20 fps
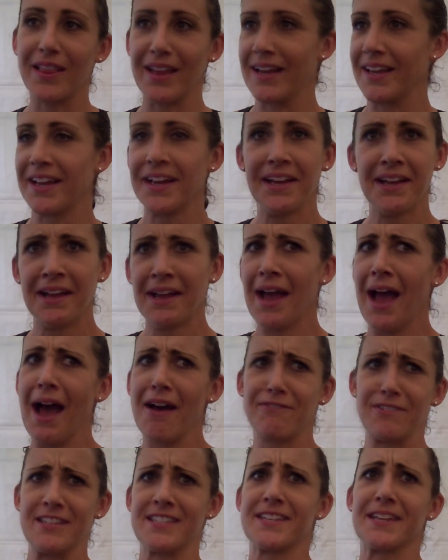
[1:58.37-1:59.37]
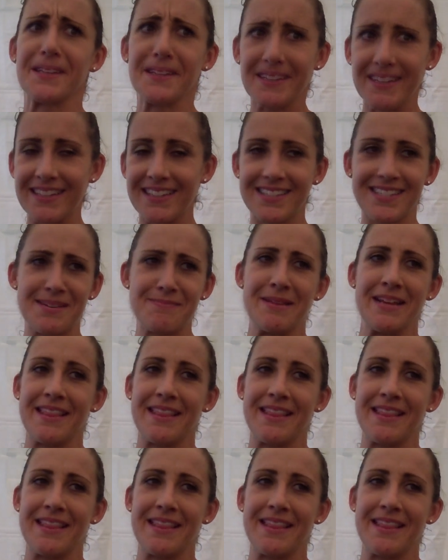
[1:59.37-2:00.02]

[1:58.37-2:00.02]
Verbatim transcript: like facility I